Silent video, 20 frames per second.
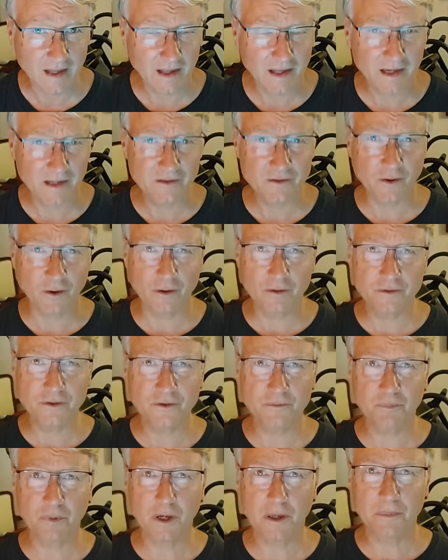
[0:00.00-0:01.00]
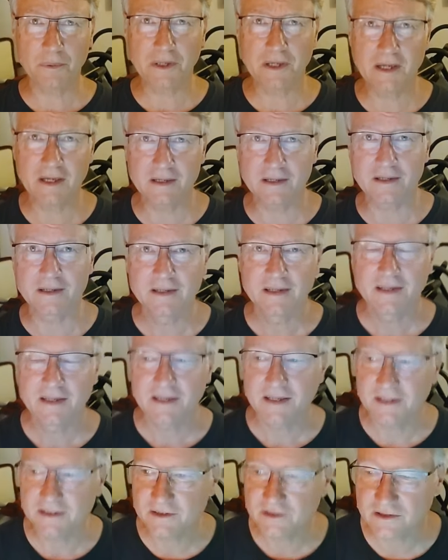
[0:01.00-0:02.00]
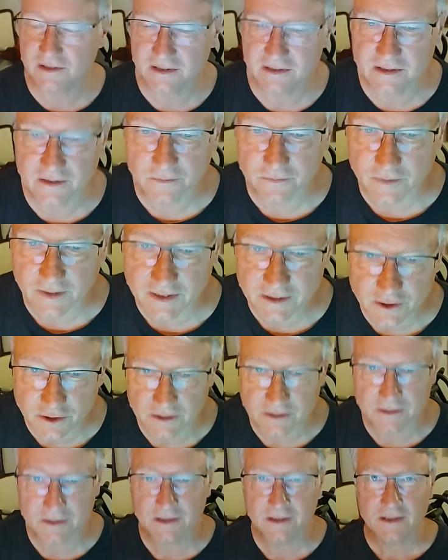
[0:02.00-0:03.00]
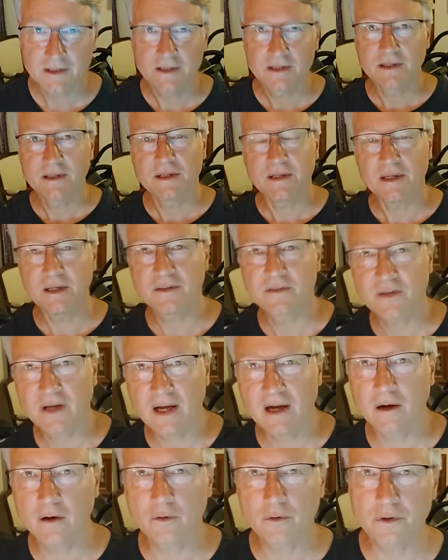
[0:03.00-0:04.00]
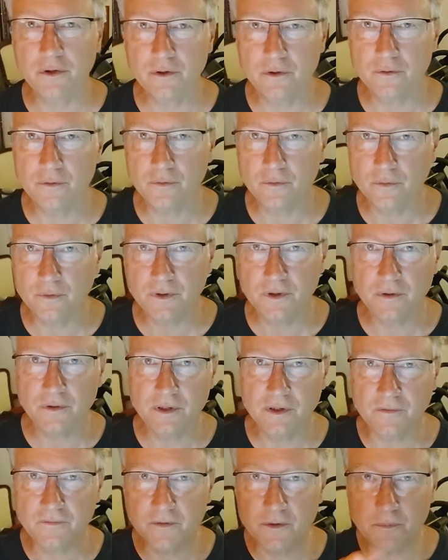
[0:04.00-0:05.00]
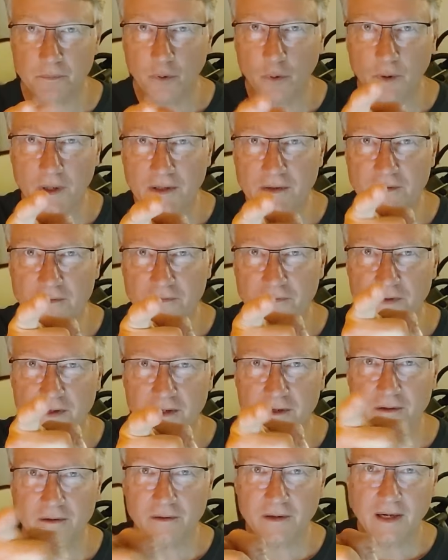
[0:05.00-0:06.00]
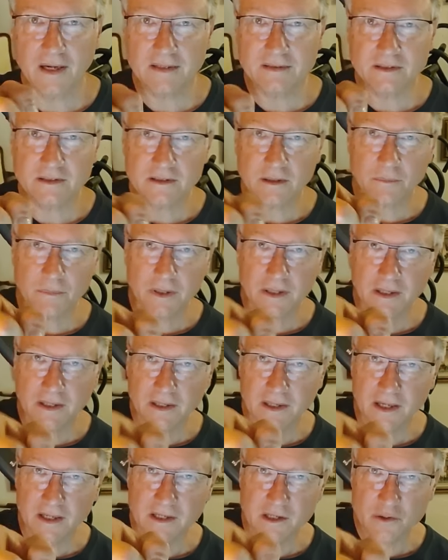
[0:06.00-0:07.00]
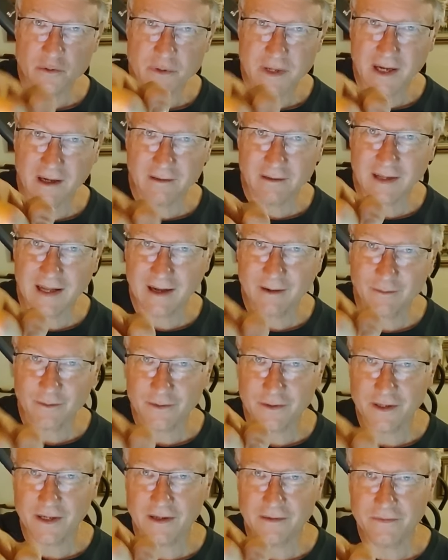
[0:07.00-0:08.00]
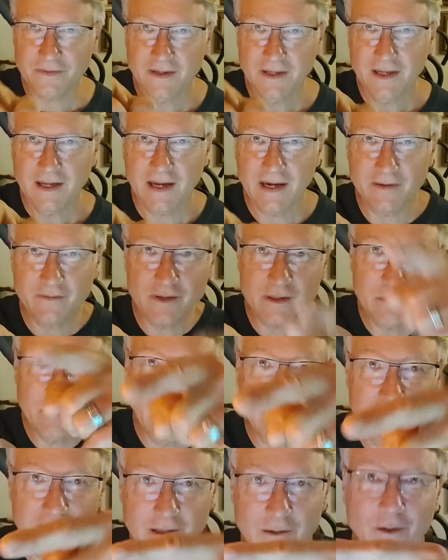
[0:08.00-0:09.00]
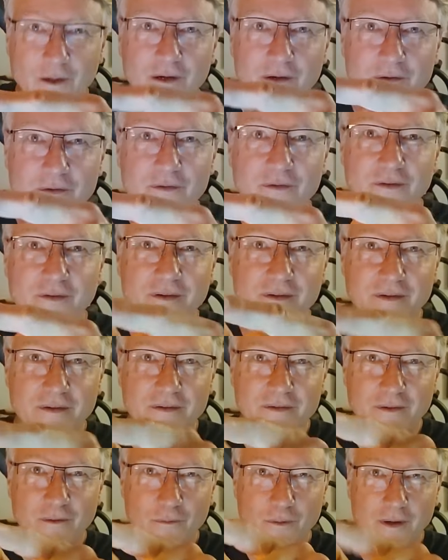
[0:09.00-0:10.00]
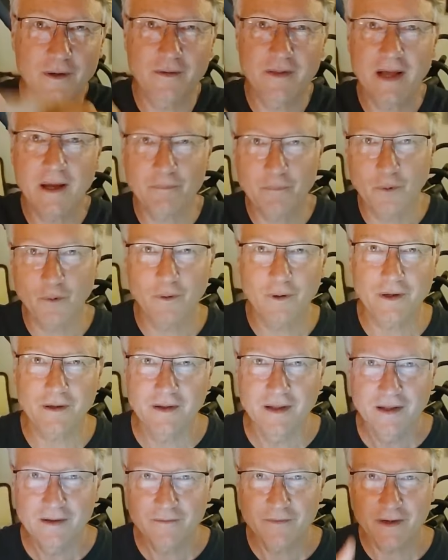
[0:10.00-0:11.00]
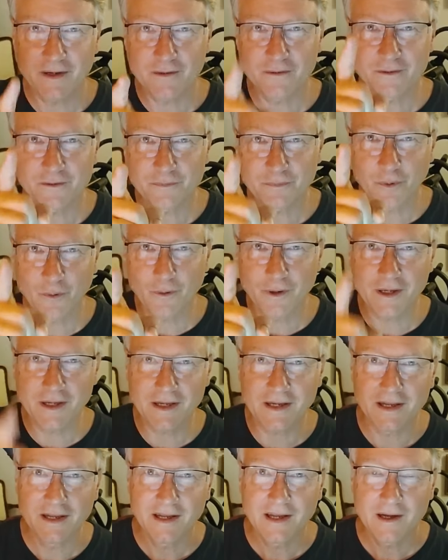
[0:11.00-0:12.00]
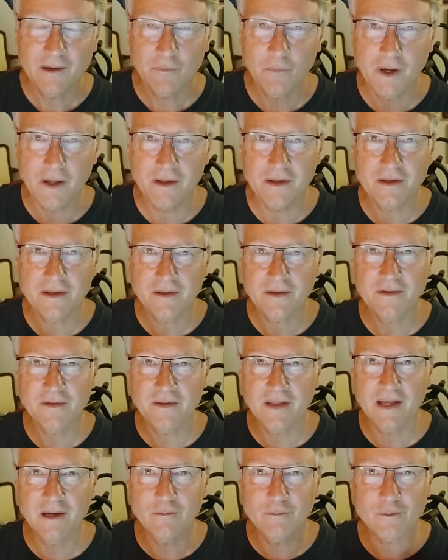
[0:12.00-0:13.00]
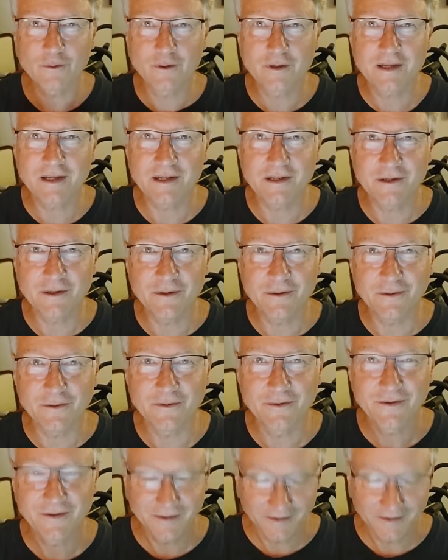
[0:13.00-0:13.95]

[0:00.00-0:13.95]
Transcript: And it's all just propaganda. It's deflection. It's how you if you point the finger at somebody and you yell loud enough, everybody looks to where that finger is pointing, but they don't look at you.